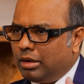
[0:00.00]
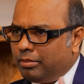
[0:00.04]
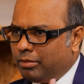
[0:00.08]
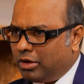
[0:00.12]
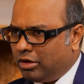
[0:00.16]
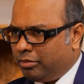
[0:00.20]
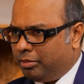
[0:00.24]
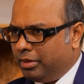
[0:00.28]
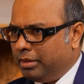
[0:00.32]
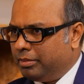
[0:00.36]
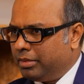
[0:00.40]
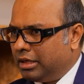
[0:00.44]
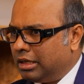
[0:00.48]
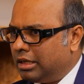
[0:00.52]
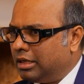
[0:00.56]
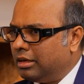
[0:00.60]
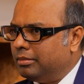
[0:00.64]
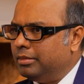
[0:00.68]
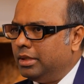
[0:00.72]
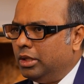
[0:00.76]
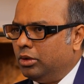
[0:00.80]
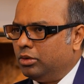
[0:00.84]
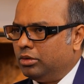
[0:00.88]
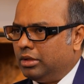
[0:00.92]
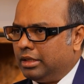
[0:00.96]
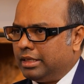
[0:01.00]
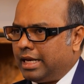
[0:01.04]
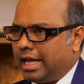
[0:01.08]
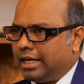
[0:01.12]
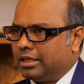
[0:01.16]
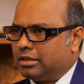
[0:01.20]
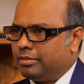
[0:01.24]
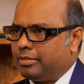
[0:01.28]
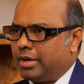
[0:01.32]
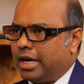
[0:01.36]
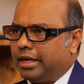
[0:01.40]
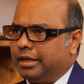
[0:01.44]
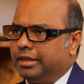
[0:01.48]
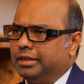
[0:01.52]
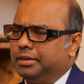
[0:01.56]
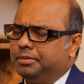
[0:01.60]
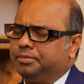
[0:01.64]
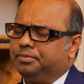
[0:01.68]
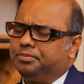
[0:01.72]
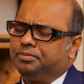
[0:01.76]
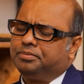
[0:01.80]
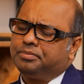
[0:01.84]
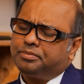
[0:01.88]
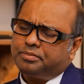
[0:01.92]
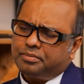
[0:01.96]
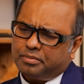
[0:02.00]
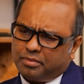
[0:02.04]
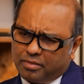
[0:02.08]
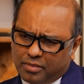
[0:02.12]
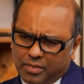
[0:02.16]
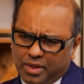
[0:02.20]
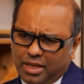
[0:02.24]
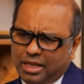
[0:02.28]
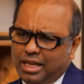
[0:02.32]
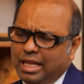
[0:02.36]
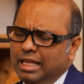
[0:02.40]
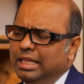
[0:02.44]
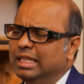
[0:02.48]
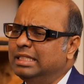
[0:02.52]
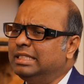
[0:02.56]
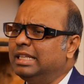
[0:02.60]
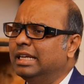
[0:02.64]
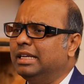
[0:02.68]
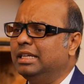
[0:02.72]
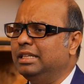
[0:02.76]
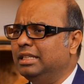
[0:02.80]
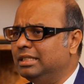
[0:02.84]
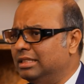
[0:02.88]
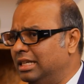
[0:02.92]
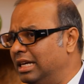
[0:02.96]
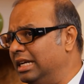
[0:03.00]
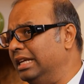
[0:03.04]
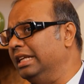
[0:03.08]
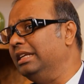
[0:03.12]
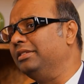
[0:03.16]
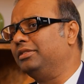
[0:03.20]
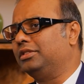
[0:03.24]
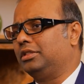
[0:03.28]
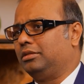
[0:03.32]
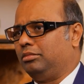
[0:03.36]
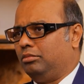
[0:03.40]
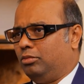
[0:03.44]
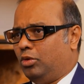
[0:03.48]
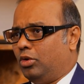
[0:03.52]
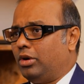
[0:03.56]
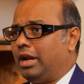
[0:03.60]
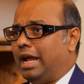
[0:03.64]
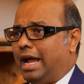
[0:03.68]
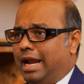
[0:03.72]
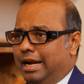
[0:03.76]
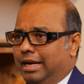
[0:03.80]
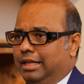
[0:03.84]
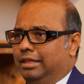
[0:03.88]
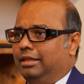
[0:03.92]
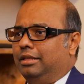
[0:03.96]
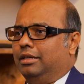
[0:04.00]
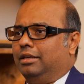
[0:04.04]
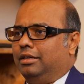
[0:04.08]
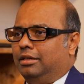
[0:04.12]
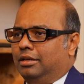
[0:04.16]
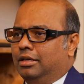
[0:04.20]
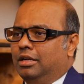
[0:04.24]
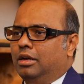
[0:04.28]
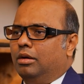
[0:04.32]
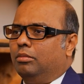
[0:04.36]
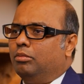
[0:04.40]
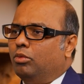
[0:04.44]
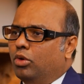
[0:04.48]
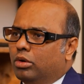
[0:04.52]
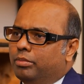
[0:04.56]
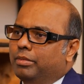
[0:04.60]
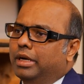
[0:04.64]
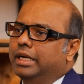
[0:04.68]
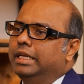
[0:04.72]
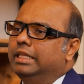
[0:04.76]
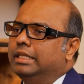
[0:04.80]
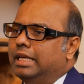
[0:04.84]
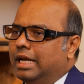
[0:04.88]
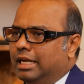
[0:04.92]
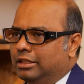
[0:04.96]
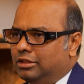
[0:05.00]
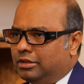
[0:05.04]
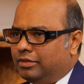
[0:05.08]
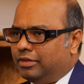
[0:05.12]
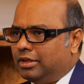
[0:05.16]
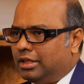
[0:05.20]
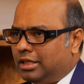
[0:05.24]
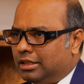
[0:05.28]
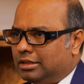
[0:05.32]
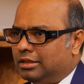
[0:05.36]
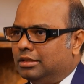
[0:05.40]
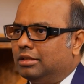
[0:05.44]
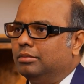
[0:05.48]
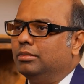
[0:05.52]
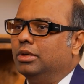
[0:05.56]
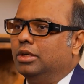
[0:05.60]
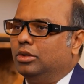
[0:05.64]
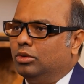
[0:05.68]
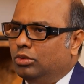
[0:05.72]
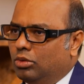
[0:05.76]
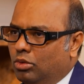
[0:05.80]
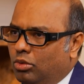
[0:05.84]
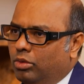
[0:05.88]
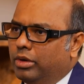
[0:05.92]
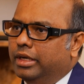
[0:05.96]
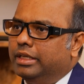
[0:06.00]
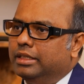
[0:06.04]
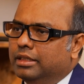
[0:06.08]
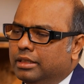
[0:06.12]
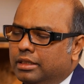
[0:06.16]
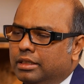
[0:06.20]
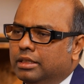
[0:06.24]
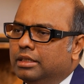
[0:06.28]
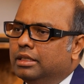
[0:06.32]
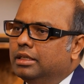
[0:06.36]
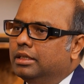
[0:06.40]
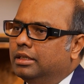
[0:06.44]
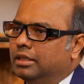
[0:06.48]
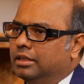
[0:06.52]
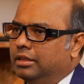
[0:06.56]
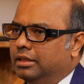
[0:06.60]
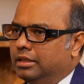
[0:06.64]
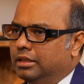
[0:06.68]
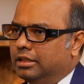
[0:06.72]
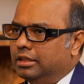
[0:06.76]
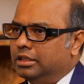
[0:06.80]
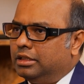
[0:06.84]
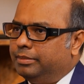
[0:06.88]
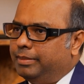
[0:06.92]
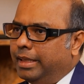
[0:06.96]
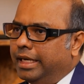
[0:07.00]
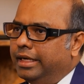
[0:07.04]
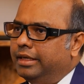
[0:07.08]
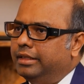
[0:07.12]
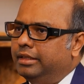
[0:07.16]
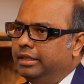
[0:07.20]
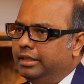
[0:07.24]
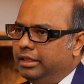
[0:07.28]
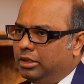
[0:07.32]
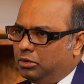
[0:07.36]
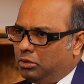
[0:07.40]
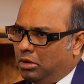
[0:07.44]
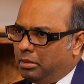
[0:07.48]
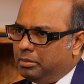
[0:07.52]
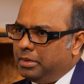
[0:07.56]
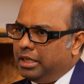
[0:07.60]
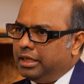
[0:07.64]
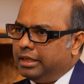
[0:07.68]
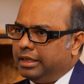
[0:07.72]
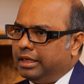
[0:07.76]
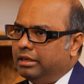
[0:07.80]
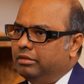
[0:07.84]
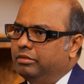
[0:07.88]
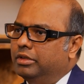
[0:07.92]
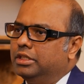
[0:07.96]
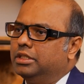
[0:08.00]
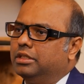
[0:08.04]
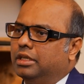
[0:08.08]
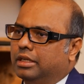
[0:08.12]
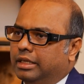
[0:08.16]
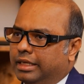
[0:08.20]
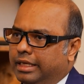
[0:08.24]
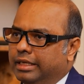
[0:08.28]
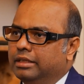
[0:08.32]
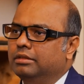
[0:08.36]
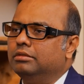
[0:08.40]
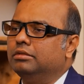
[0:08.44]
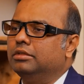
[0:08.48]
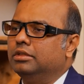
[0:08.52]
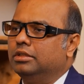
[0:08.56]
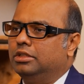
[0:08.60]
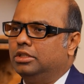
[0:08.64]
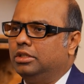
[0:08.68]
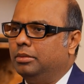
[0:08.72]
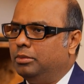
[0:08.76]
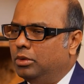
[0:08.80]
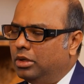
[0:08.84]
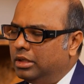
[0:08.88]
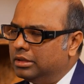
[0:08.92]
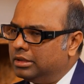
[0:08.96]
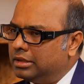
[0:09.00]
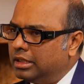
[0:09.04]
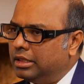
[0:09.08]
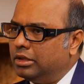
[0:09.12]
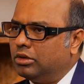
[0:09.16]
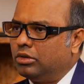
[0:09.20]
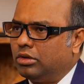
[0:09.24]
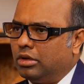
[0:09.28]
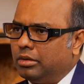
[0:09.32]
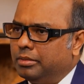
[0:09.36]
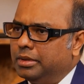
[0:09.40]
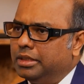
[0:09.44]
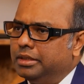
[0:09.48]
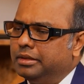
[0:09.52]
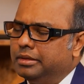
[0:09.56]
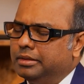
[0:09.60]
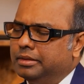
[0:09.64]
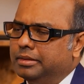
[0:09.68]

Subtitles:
number of people come into the tax bracket. The second is it leaves more money in the hands of the customer to go and spend in the economy again, which again stimulates the economy.